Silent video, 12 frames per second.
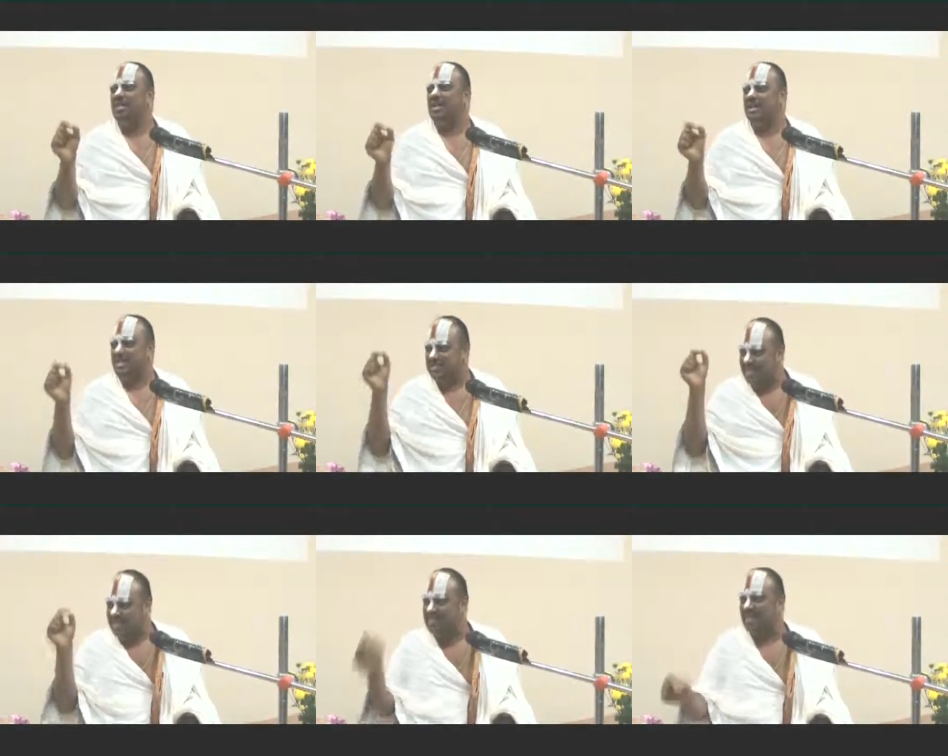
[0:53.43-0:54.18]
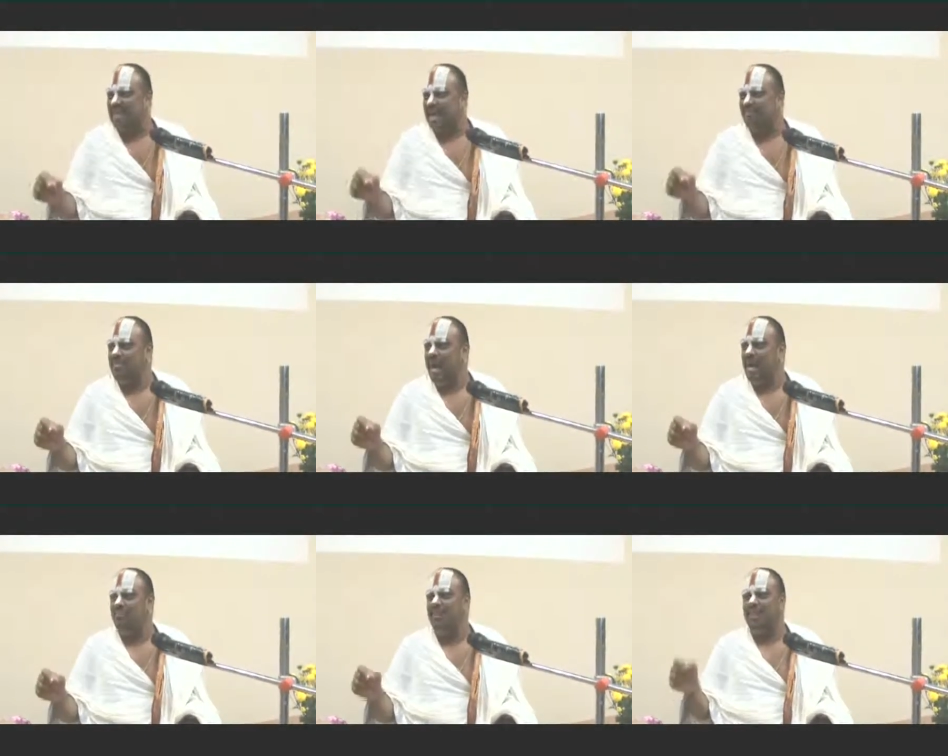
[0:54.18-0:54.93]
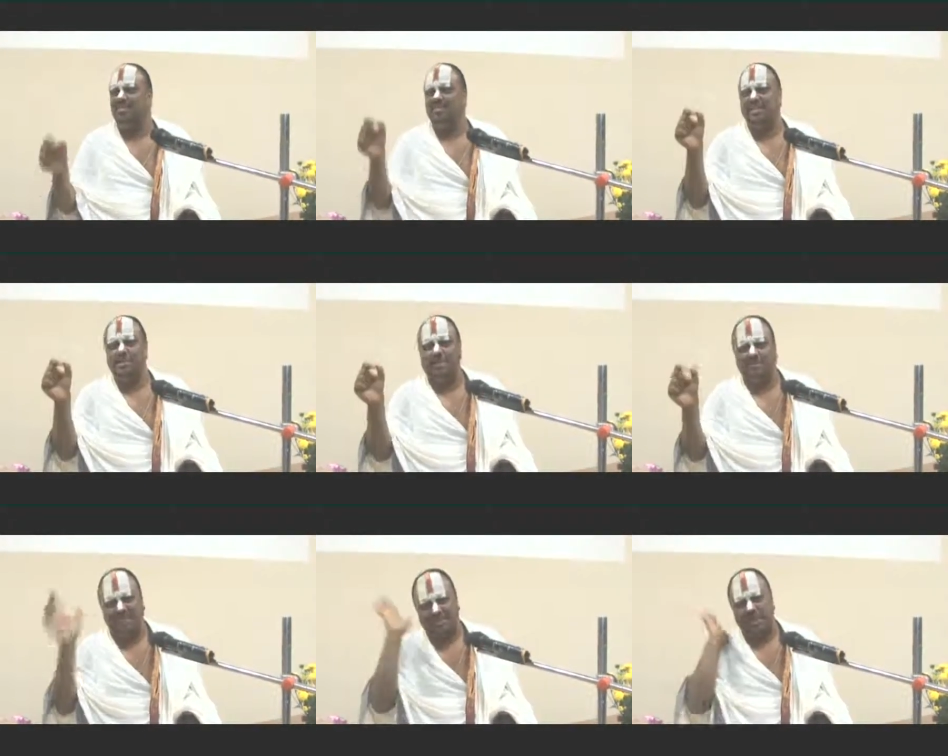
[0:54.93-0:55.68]
that lessens the time and makes the
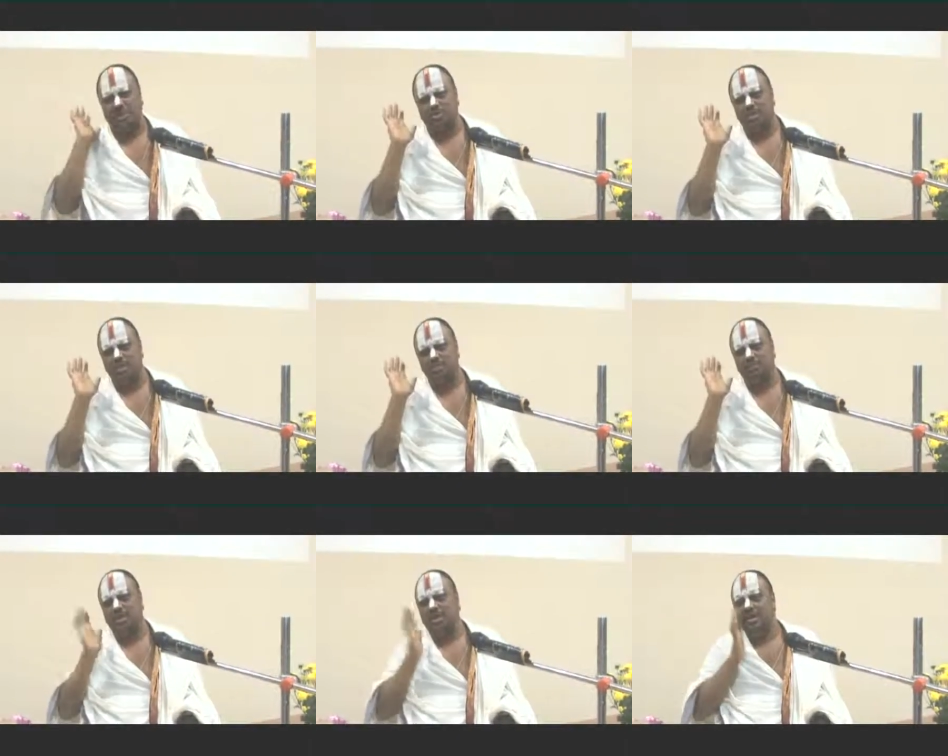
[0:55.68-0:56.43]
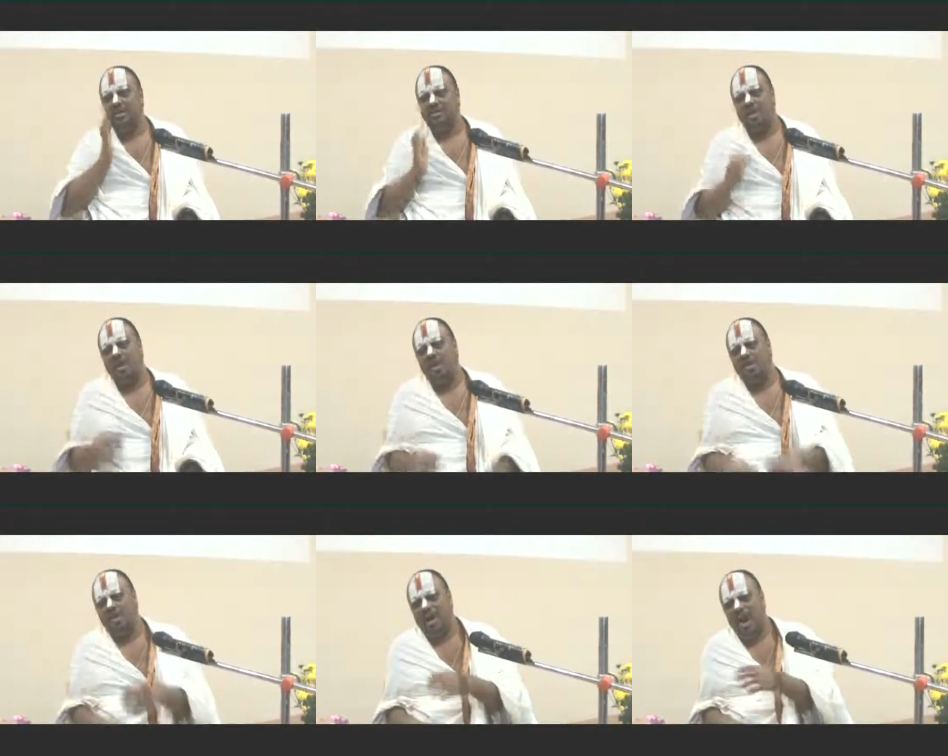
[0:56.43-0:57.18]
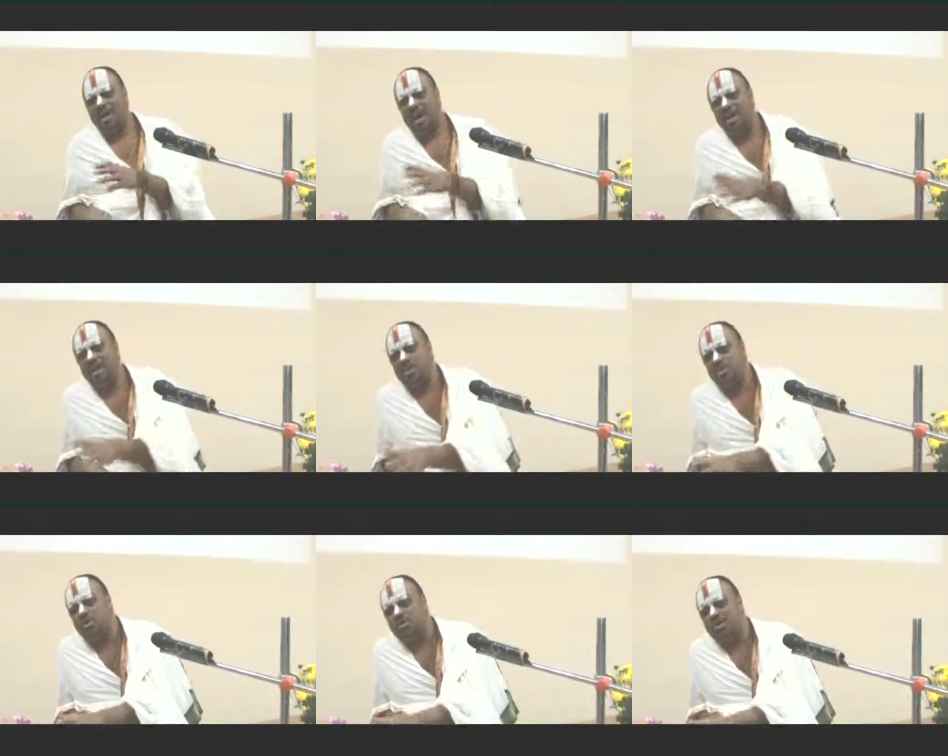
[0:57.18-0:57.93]
thing perfect also. So
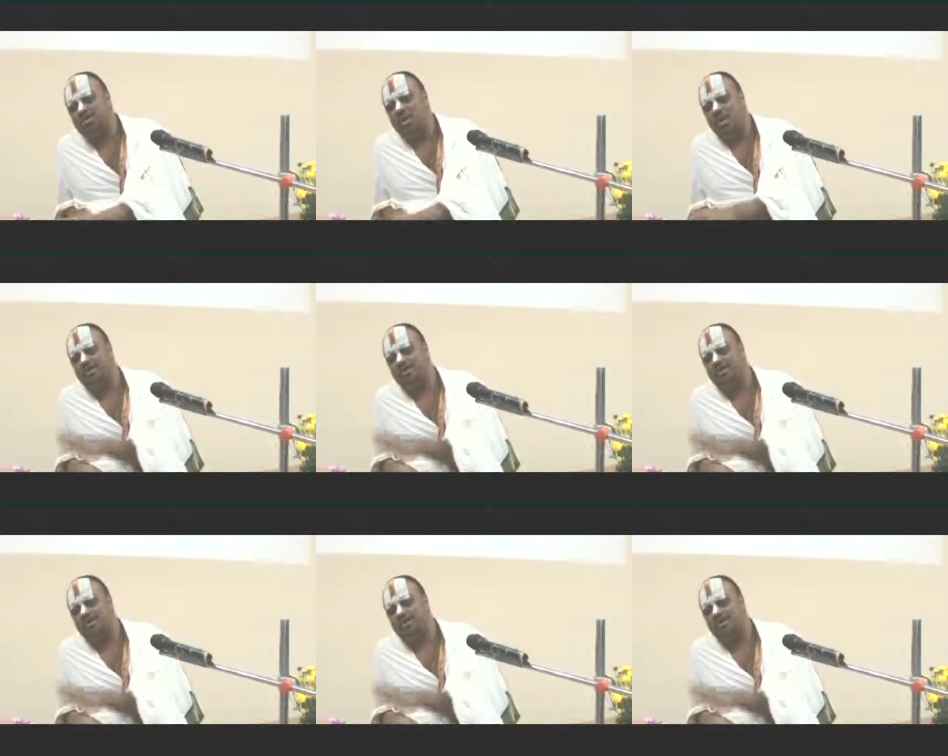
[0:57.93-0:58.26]
according to